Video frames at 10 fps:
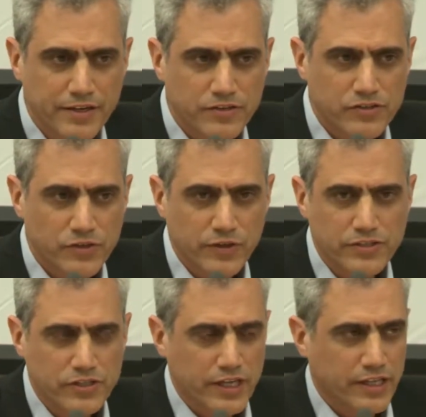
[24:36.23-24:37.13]
So
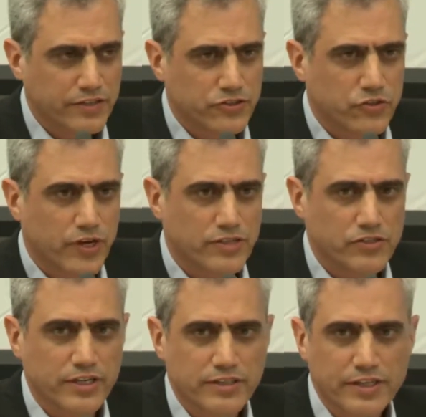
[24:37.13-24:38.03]
it's clear to us
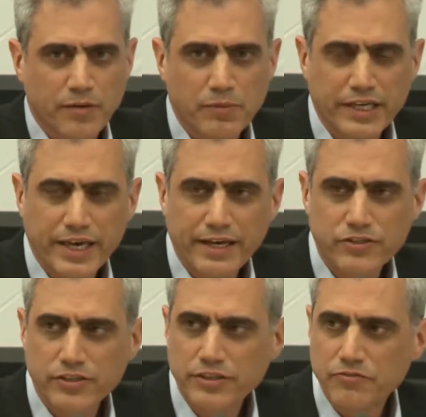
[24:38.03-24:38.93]
that the application